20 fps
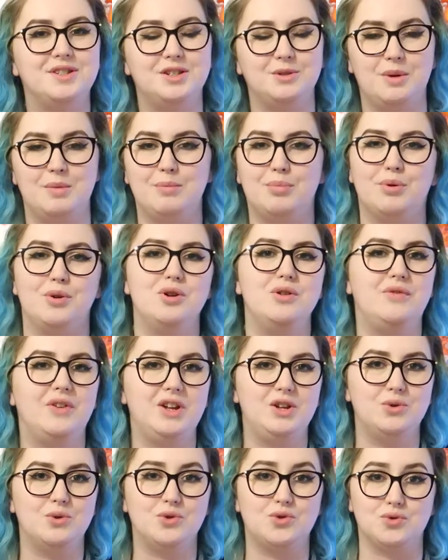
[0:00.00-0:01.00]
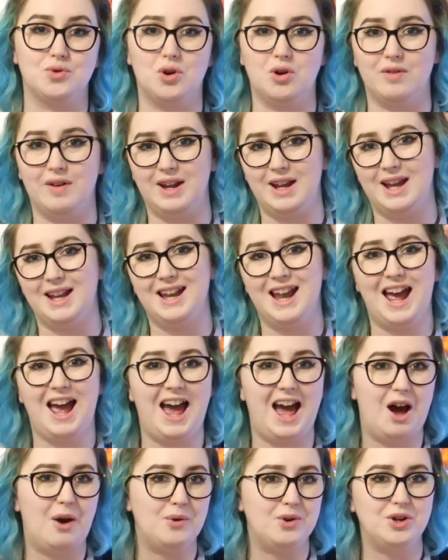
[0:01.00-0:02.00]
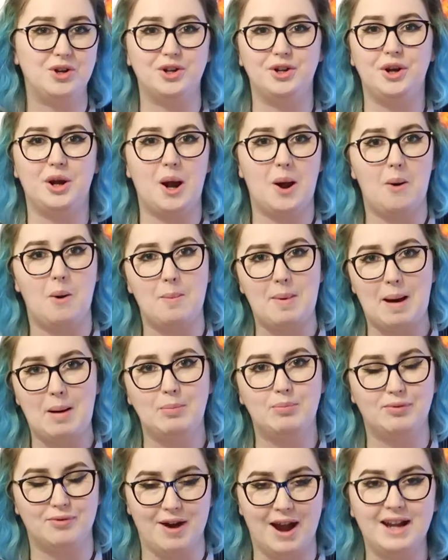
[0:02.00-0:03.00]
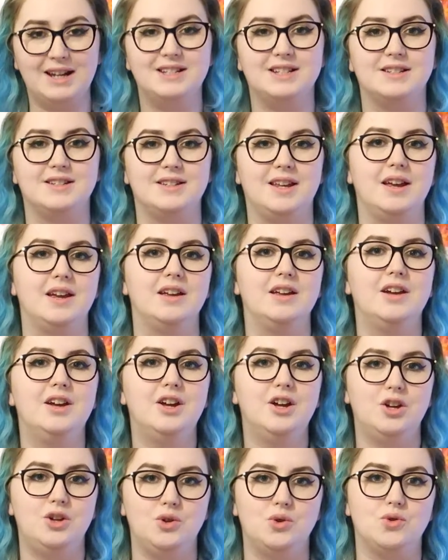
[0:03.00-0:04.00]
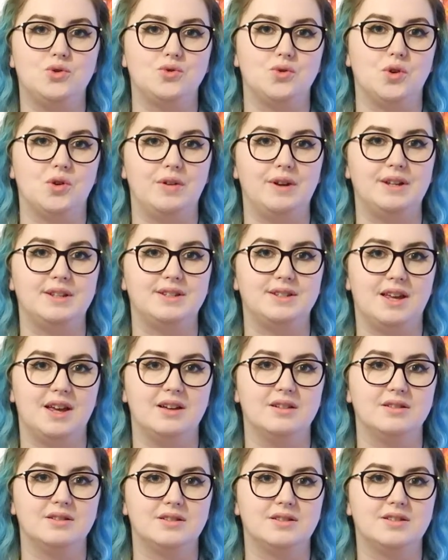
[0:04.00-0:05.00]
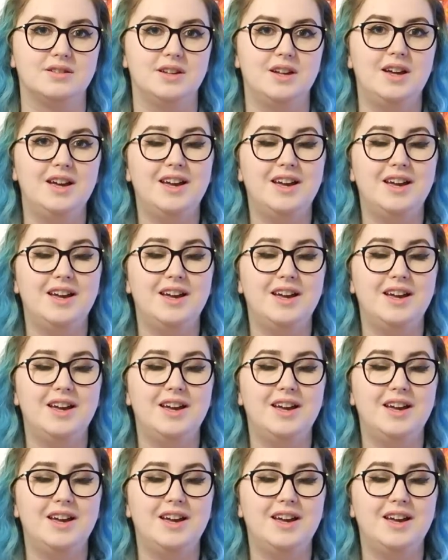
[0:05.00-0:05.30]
to improving your drawing and how you're going to go about practicing your drawing skills.